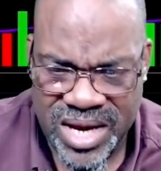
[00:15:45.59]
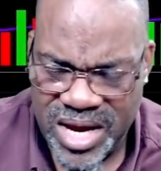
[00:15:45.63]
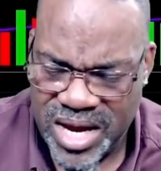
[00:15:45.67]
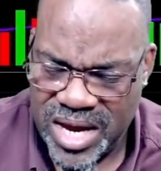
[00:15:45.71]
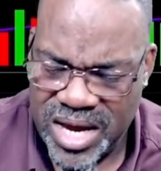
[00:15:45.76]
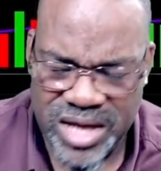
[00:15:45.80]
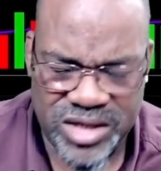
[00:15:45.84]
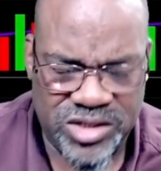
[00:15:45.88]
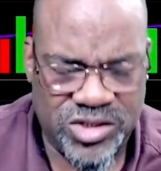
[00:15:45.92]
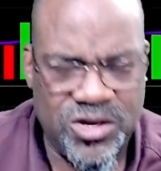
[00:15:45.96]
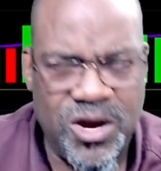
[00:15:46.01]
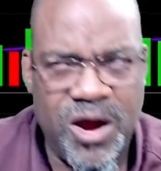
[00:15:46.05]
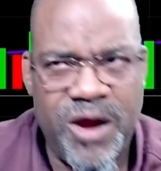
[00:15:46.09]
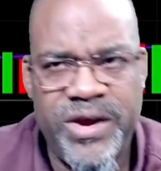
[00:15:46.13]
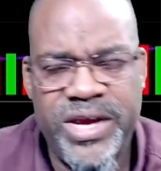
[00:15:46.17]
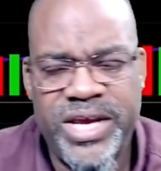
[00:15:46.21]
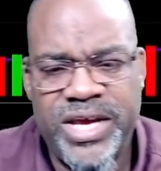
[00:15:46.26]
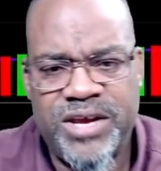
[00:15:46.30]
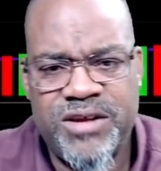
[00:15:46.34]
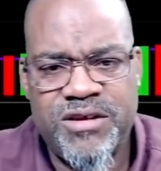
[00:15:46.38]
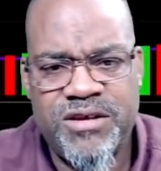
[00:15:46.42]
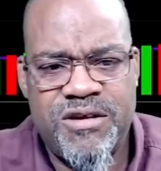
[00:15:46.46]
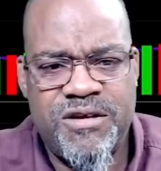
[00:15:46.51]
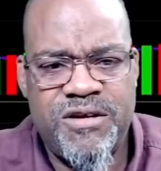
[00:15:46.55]
Uh,
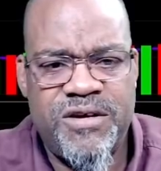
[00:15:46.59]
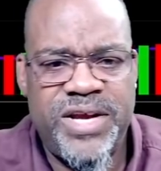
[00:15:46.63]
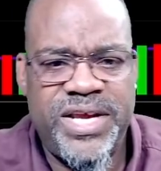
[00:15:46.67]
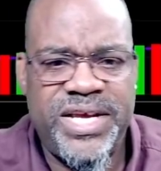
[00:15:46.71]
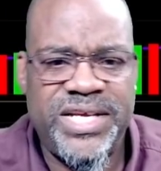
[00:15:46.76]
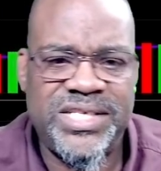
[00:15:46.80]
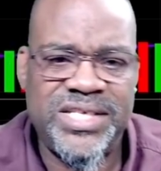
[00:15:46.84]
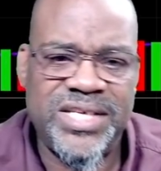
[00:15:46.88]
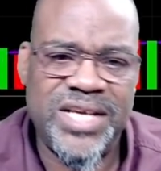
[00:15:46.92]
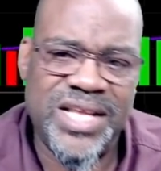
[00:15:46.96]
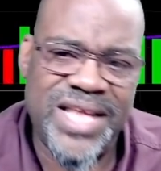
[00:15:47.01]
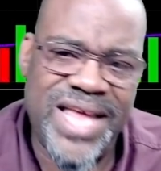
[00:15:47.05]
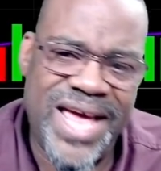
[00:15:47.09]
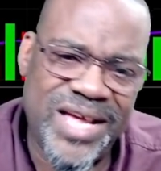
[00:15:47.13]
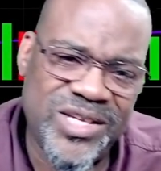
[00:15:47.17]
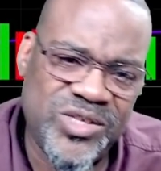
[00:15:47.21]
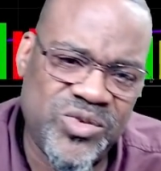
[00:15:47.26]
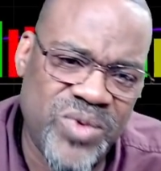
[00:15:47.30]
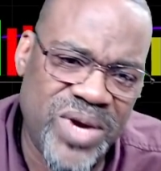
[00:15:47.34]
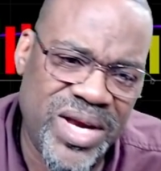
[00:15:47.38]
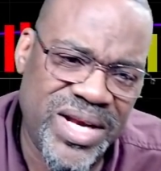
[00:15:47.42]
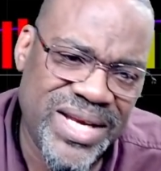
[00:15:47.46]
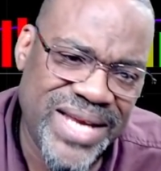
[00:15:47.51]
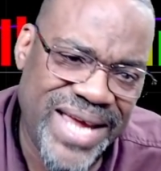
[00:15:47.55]
sorry, in earnings. And the
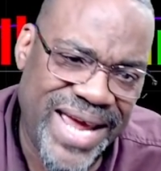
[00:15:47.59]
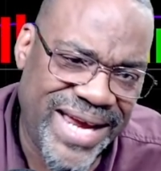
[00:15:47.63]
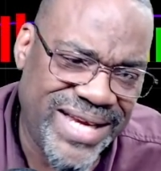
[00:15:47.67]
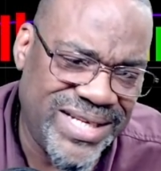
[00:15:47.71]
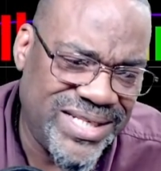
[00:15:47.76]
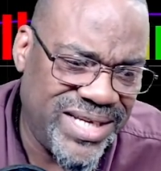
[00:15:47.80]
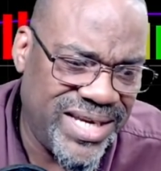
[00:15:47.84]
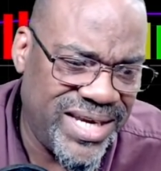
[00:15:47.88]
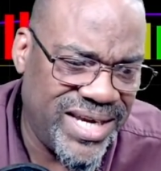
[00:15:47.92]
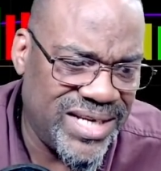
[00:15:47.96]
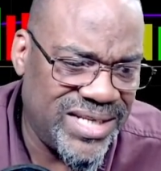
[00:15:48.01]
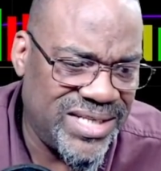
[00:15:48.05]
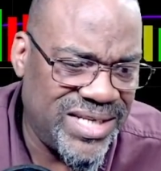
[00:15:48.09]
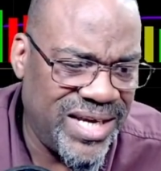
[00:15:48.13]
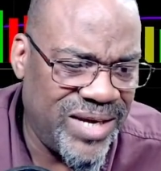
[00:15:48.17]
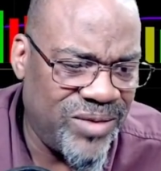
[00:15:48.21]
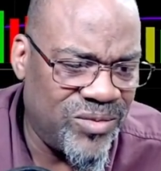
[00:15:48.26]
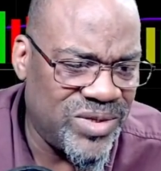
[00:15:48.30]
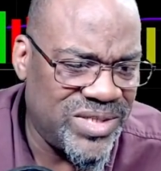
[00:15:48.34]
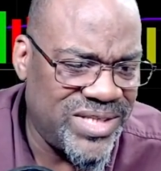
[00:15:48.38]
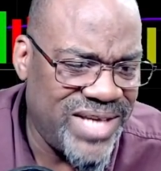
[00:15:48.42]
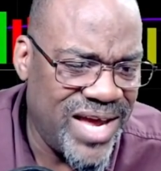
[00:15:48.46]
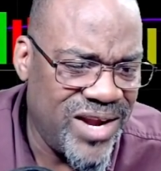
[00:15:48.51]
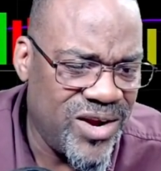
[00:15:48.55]
last one, AT and T.
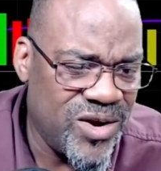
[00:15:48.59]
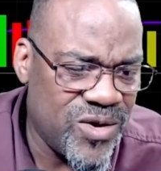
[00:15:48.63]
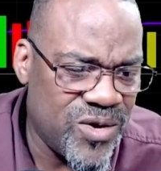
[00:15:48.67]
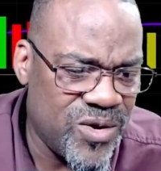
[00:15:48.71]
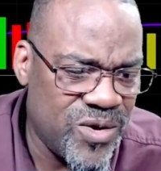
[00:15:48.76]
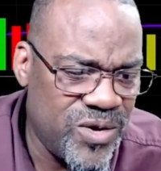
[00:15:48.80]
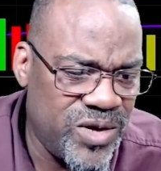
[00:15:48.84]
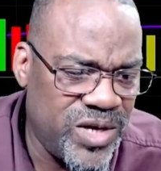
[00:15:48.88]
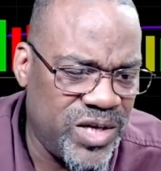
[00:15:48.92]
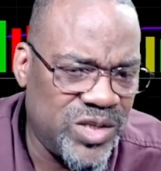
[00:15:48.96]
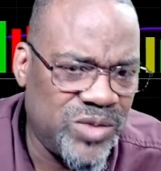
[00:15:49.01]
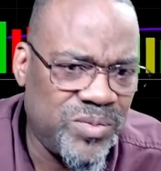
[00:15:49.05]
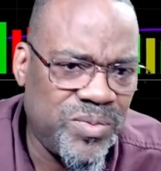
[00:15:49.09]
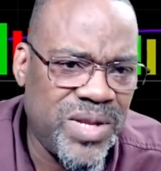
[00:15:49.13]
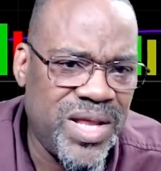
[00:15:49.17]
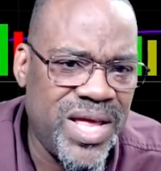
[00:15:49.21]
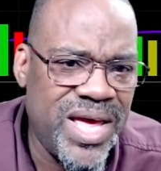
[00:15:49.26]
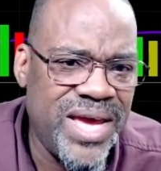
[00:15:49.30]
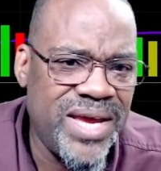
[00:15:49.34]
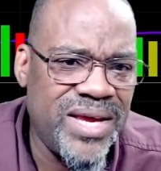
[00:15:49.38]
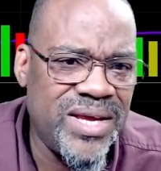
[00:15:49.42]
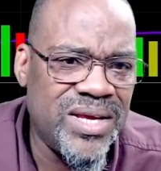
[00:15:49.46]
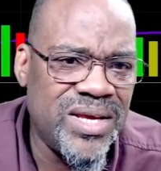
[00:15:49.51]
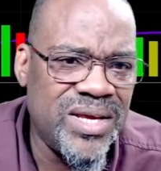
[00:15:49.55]
Was that an earnings
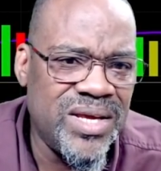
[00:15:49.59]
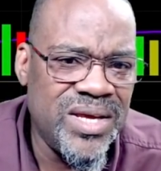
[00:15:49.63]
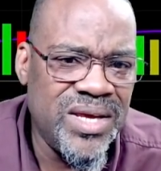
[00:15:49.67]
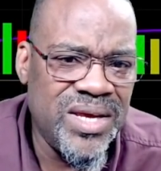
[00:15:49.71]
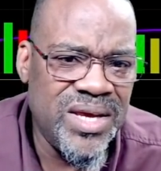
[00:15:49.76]
play?